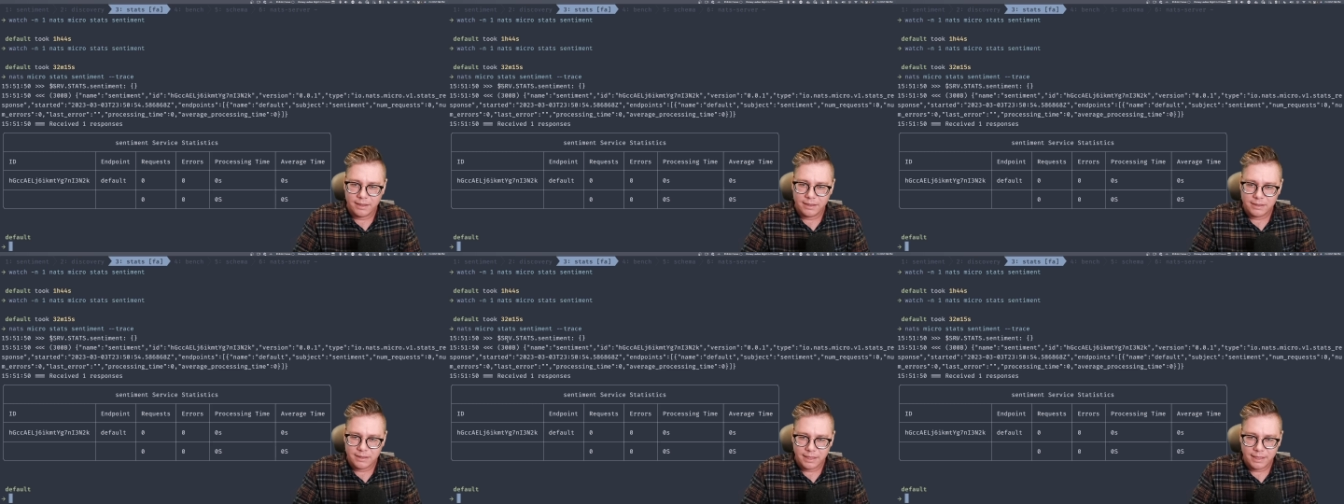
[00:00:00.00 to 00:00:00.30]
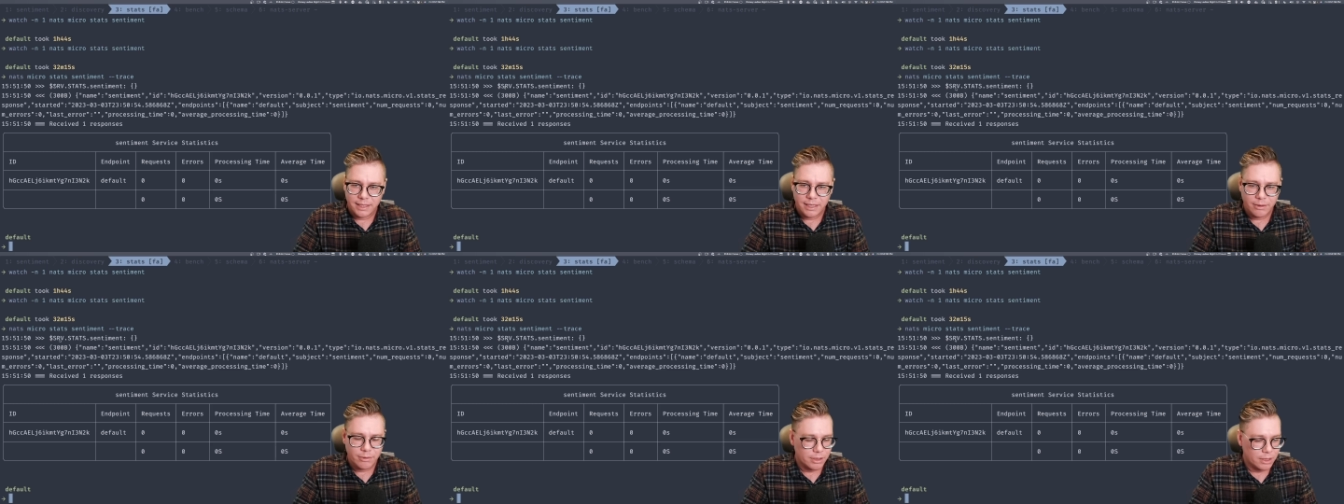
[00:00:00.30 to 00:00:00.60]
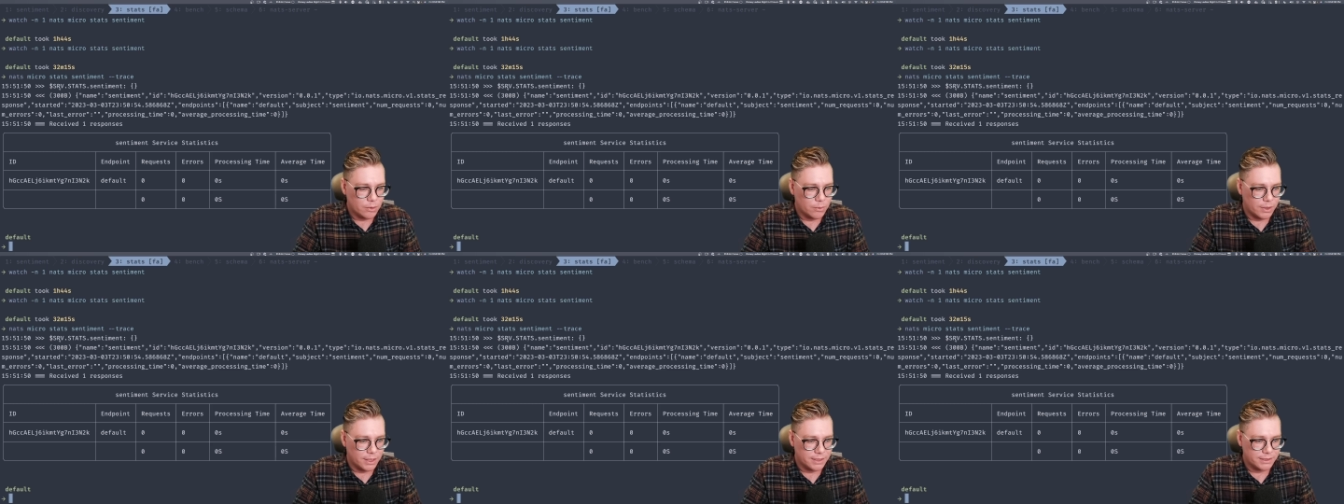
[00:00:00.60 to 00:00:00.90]

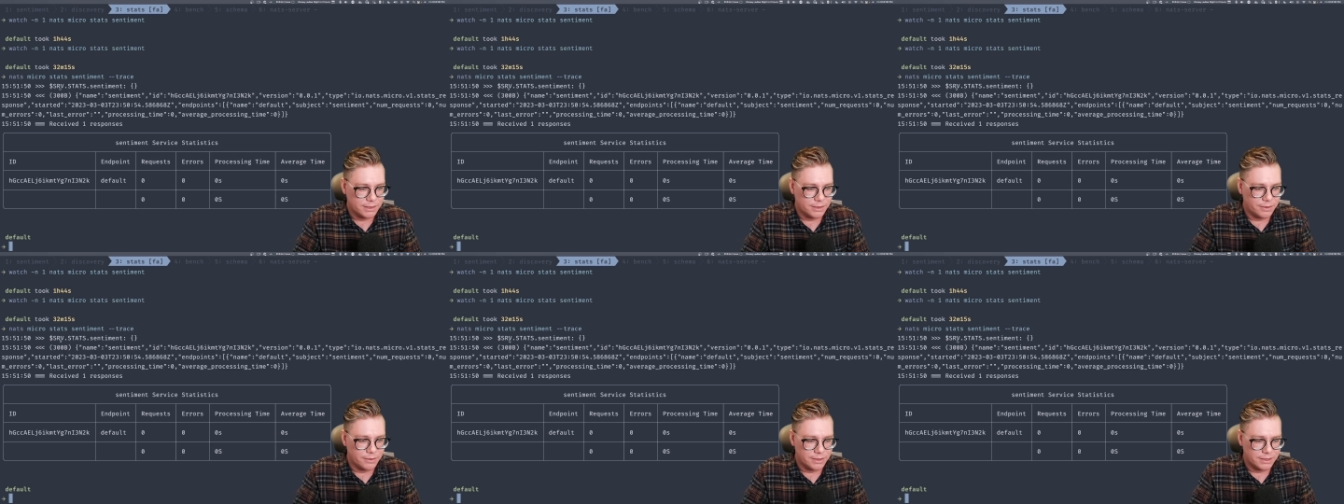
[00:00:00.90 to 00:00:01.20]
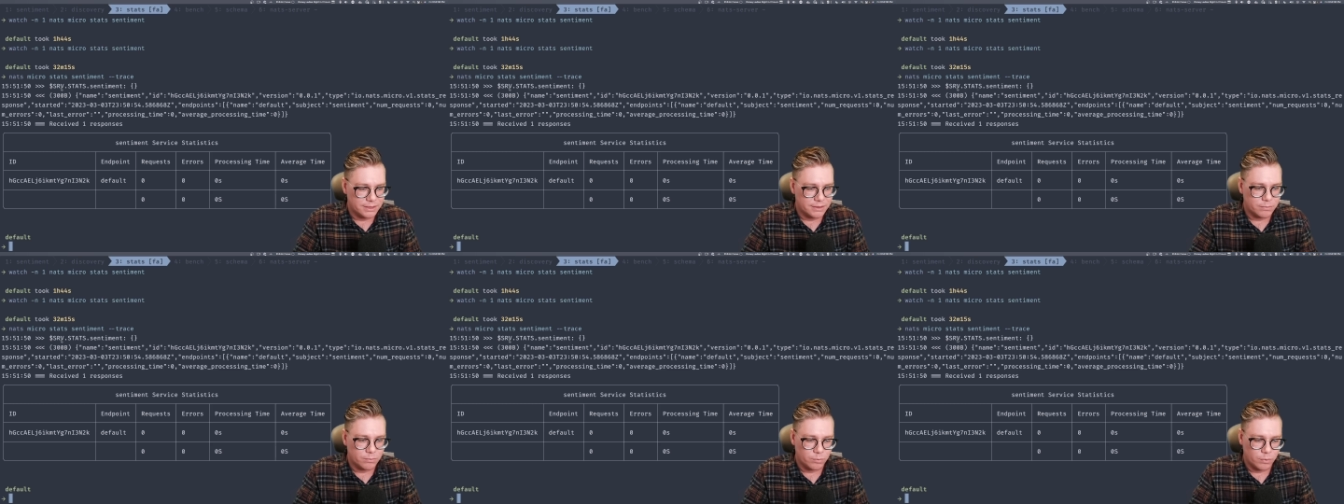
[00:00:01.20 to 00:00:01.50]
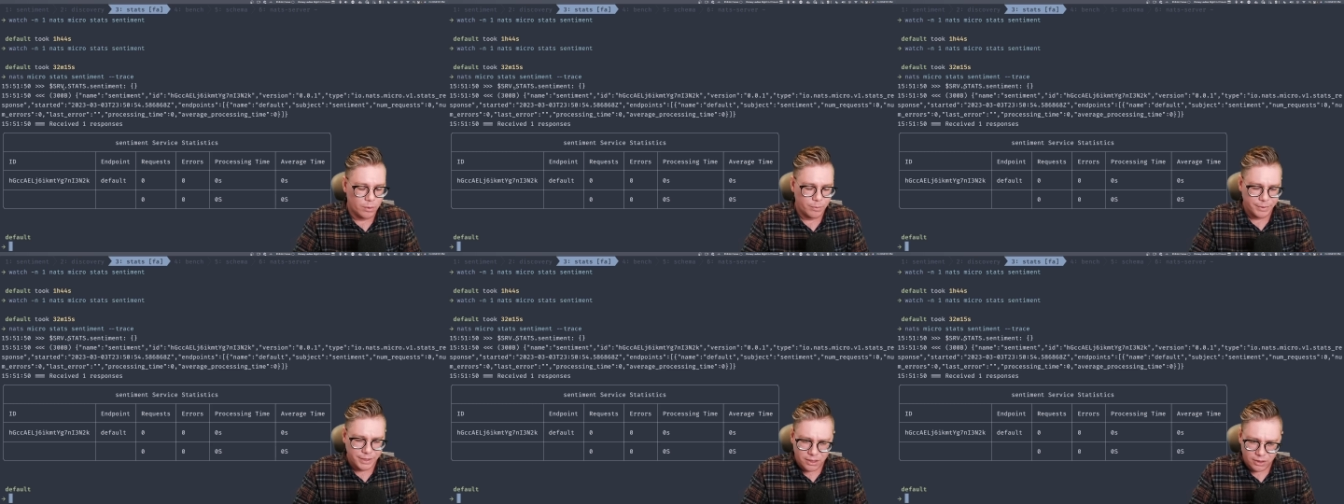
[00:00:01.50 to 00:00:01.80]
request to this,
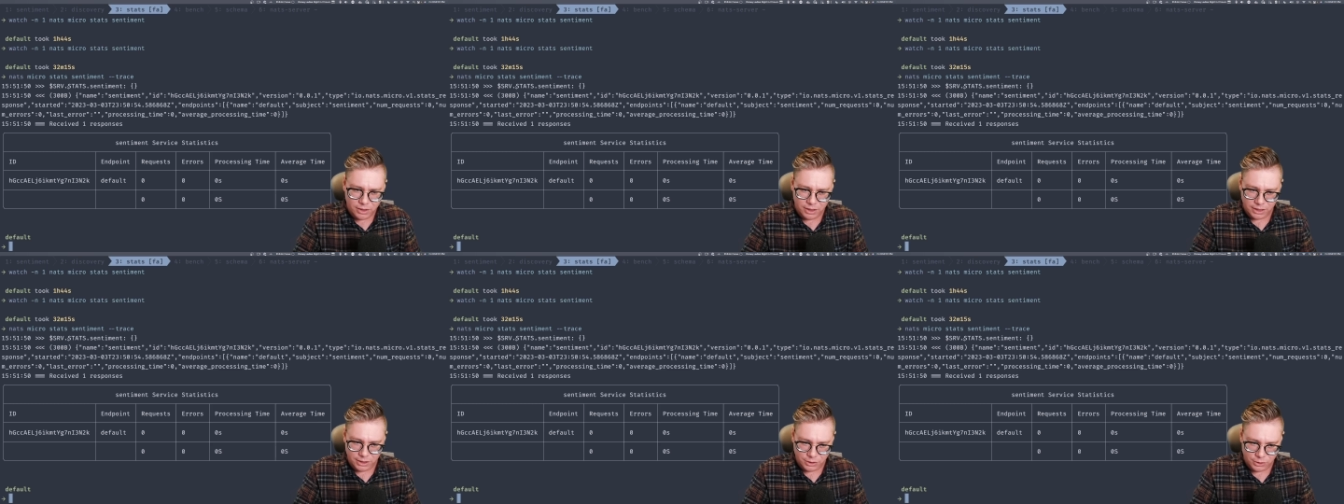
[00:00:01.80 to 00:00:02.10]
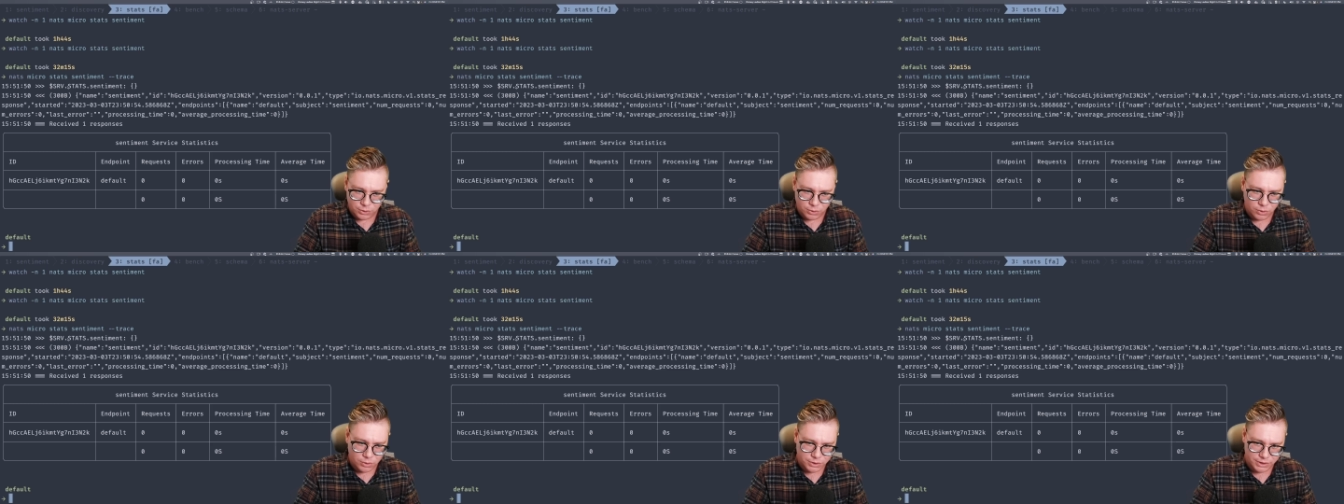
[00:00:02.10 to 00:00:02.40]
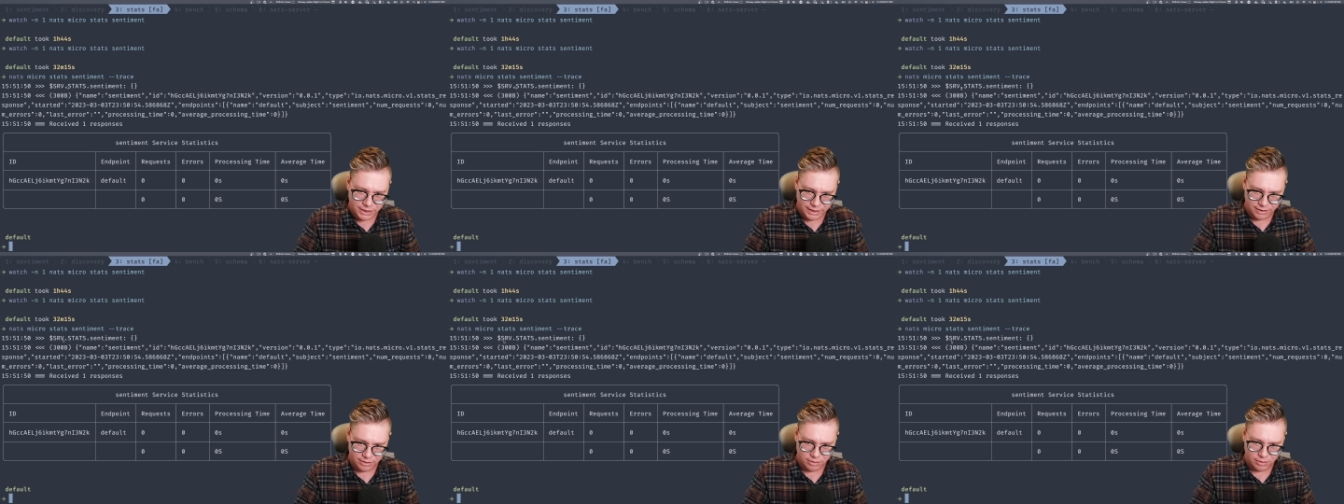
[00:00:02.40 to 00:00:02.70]
what we call a control
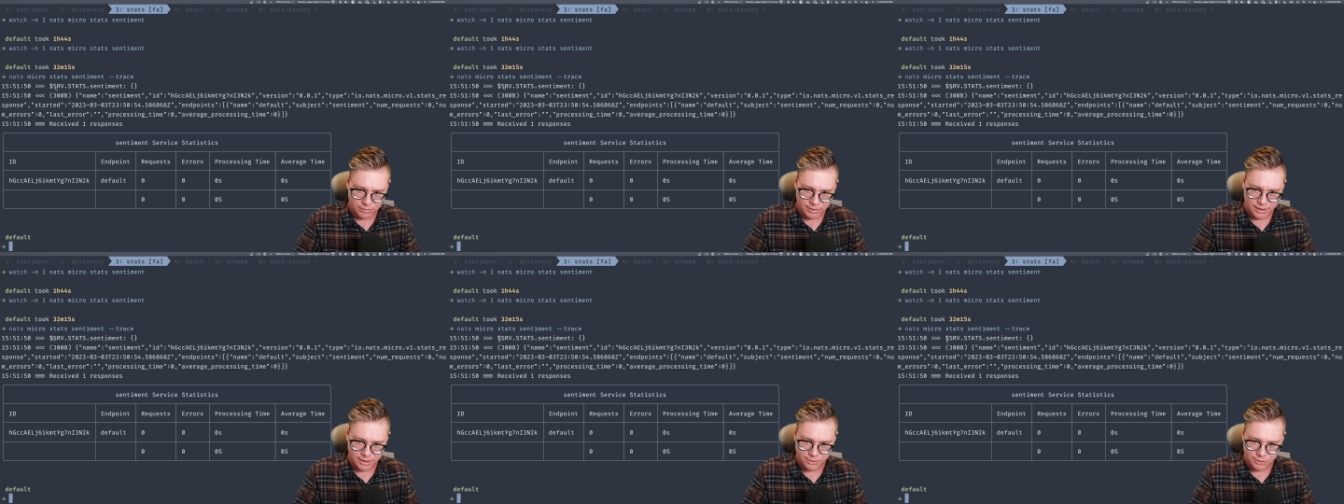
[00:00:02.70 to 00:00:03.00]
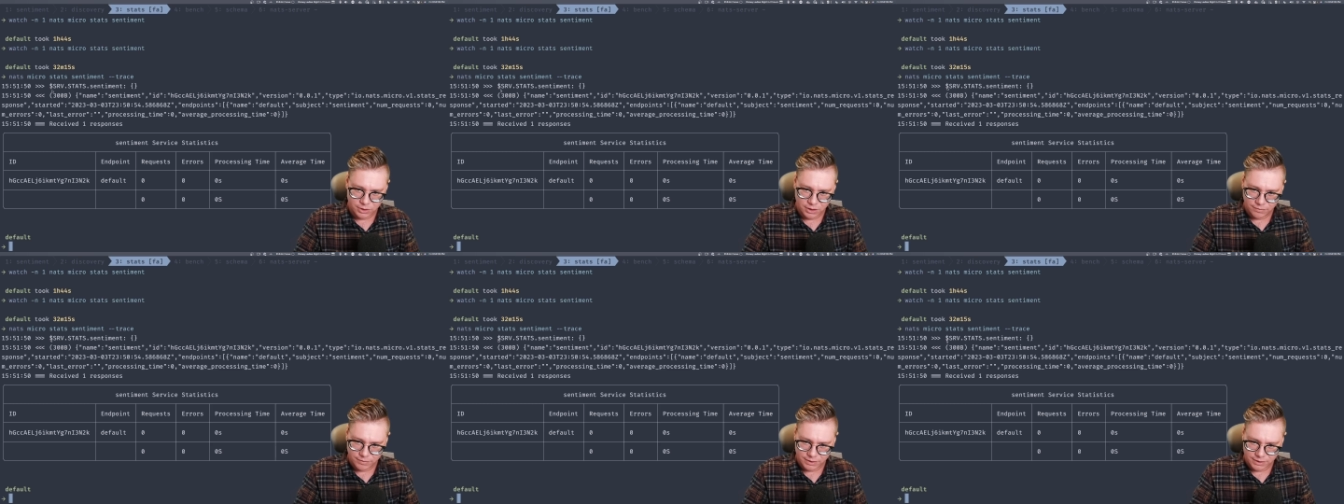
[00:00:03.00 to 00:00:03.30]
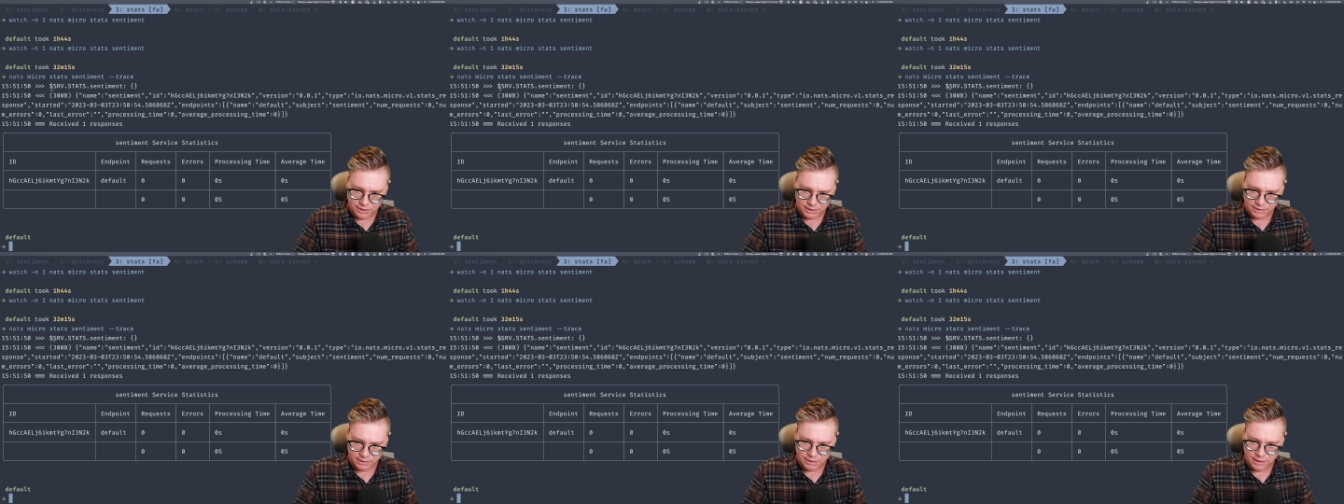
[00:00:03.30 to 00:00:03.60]
channel around
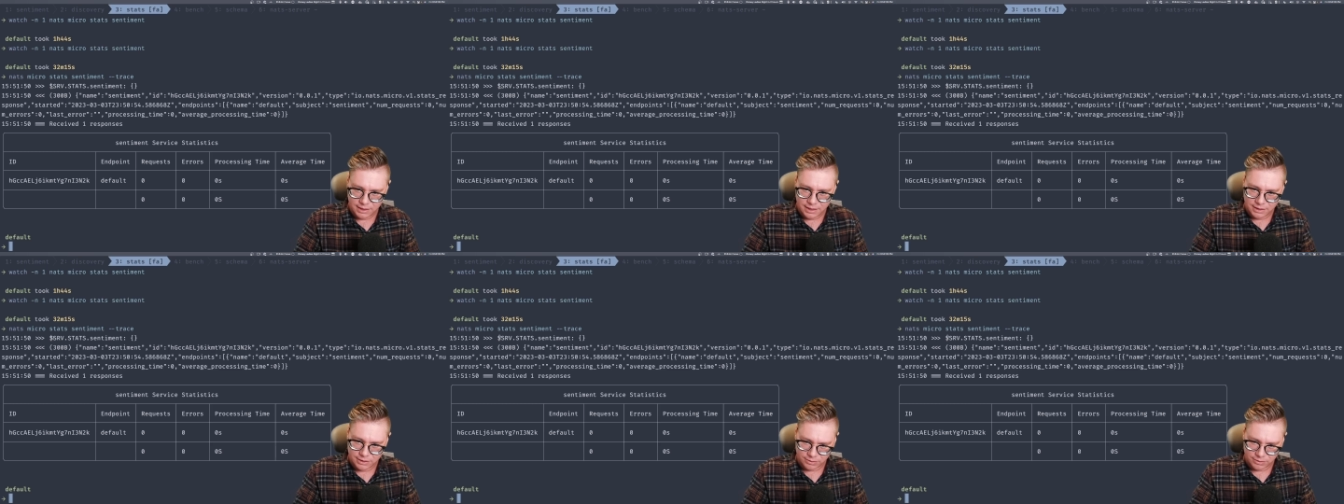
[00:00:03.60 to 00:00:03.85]
services.